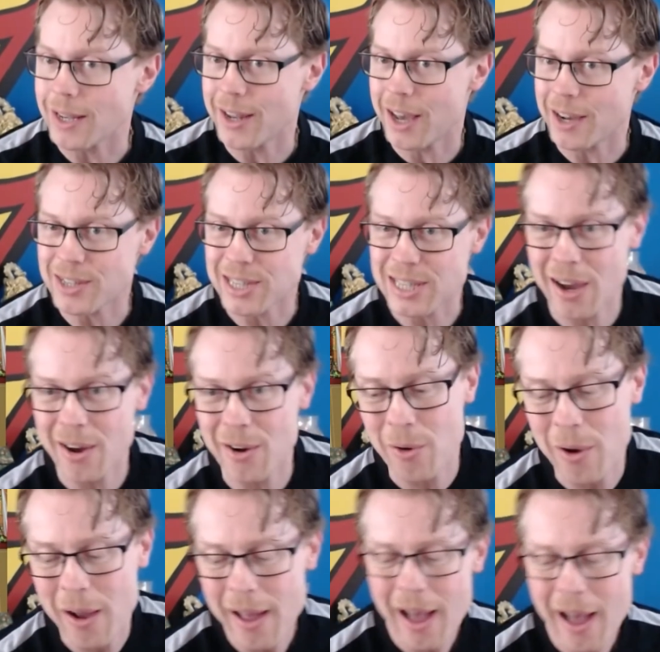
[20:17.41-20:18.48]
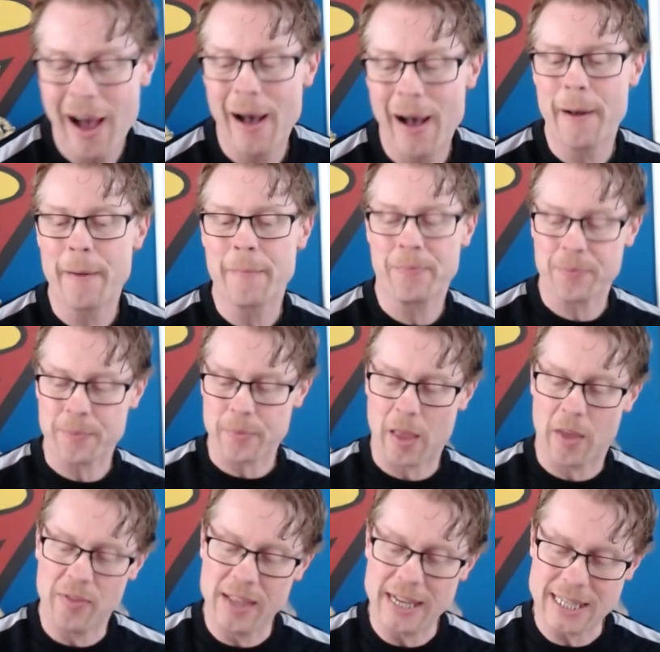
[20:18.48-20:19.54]
So
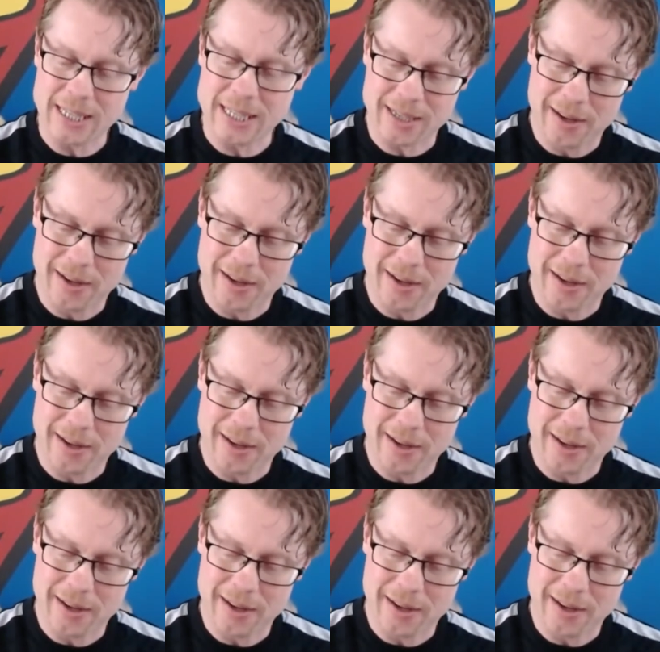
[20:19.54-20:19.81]
this